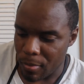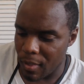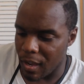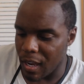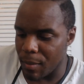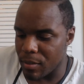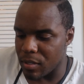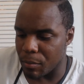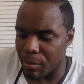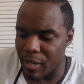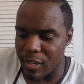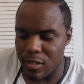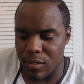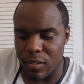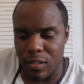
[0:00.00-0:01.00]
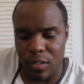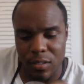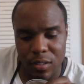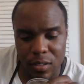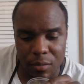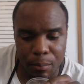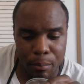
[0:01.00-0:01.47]
I was to bless this because
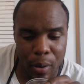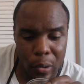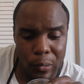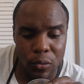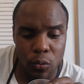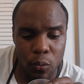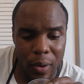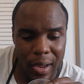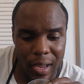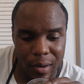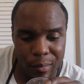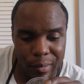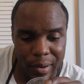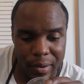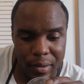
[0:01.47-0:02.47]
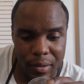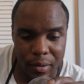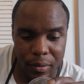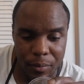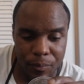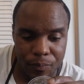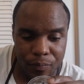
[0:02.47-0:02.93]
it's some potent wine right
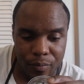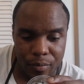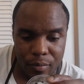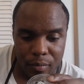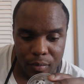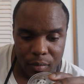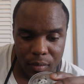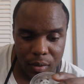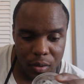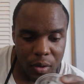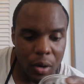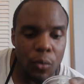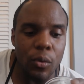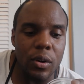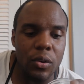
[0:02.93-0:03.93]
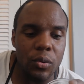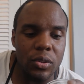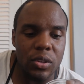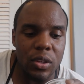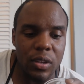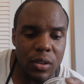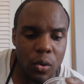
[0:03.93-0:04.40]
here. I wonder what
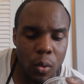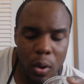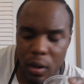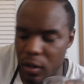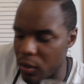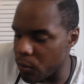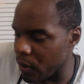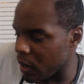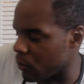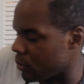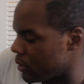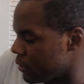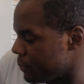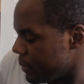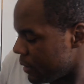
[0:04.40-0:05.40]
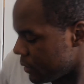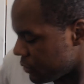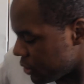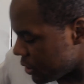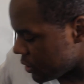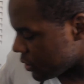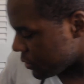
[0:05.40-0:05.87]
the quality wine would have been if
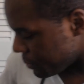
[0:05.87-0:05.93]
Jesus